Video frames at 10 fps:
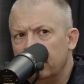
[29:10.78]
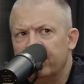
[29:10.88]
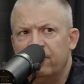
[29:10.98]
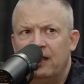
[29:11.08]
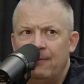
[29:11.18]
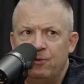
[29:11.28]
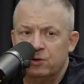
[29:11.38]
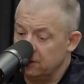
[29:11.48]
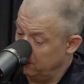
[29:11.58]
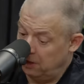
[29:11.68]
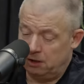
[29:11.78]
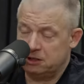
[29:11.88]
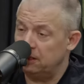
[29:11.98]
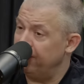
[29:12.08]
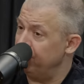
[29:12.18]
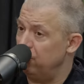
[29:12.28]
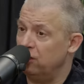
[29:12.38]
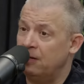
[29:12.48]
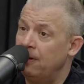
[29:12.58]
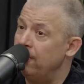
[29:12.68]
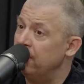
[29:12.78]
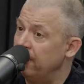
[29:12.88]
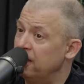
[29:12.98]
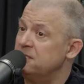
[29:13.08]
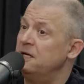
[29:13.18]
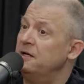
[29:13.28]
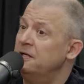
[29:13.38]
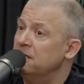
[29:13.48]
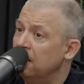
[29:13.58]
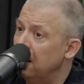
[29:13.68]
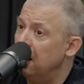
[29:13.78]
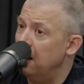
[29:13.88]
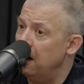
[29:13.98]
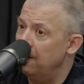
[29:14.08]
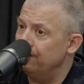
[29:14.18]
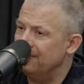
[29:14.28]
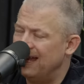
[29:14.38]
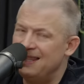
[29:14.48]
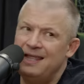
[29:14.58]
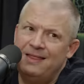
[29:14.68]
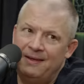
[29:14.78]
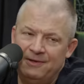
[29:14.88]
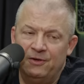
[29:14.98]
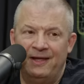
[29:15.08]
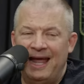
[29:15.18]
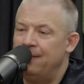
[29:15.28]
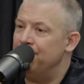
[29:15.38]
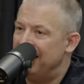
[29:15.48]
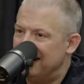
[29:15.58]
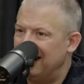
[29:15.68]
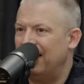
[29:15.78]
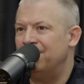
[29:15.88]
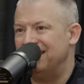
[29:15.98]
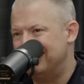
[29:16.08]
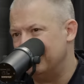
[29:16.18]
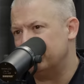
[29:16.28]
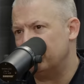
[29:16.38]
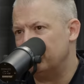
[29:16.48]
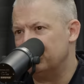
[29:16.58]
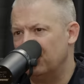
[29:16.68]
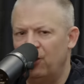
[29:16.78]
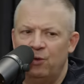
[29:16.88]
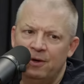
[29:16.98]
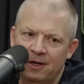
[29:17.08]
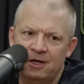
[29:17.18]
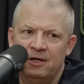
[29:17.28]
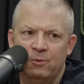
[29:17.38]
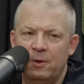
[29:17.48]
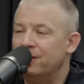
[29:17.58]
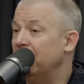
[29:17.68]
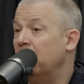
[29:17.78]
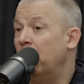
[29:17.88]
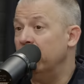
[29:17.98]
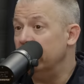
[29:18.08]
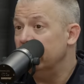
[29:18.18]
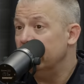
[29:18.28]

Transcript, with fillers: For them, it was like, well, it's a lifelong commitment and that's it. Um, and then they, you know, they had me and they had my sister. So where were they going?